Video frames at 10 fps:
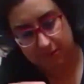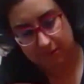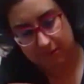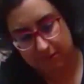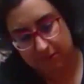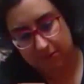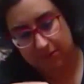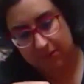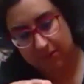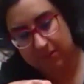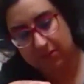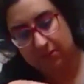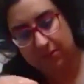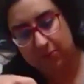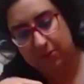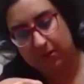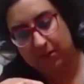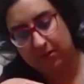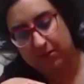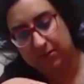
So the nose is a little bit tricky.